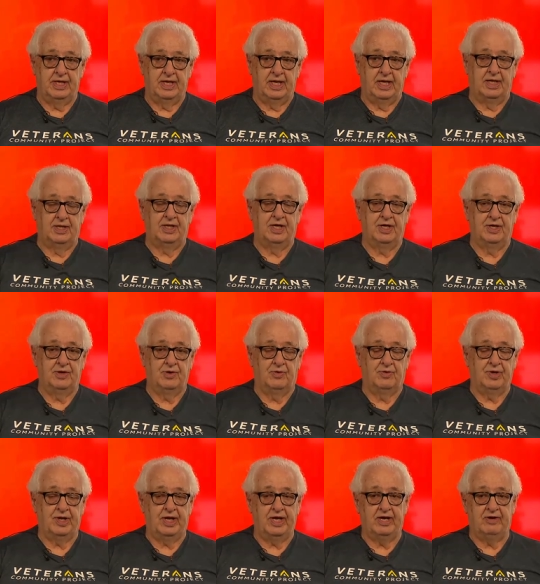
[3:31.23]
and they
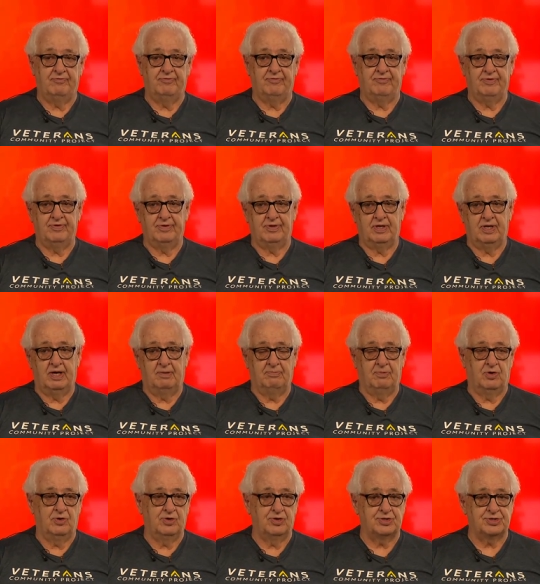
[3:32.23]
don't have a
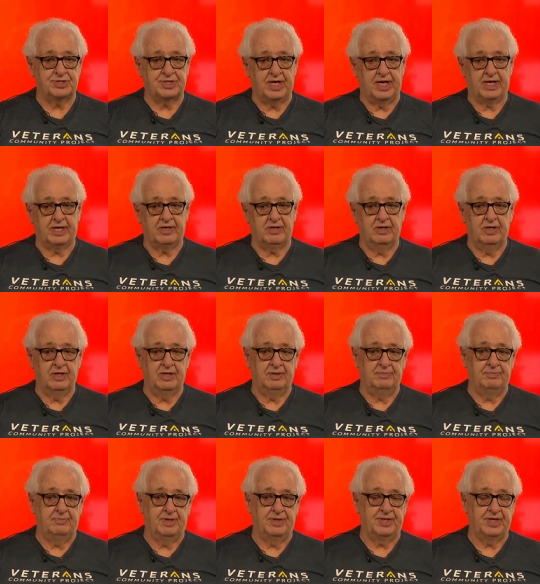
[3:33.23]
motorcycle,
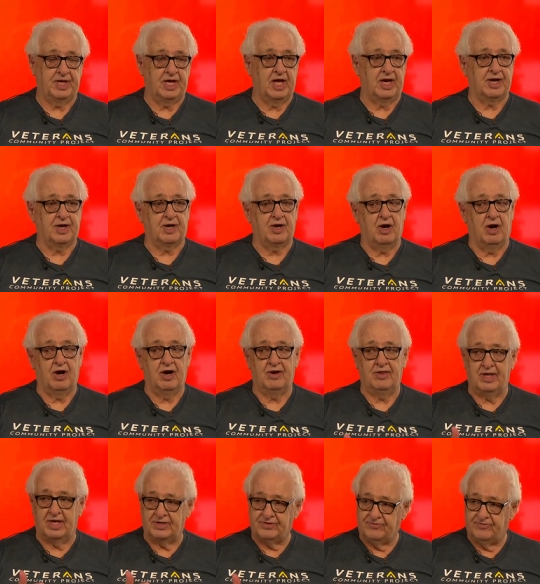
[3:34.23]
but they got a car,
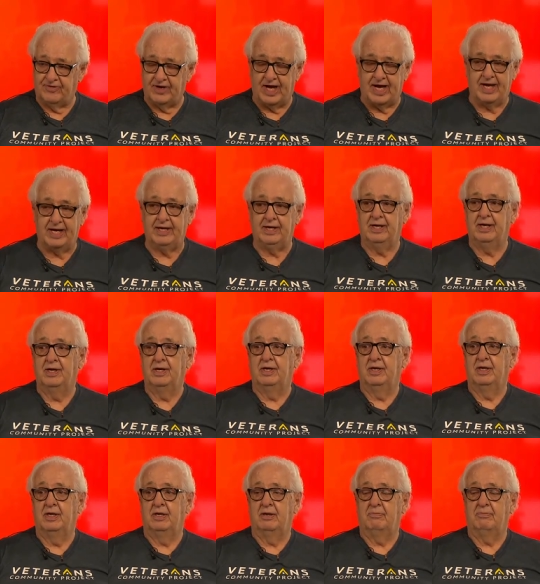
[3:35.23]
that's fine. Okay.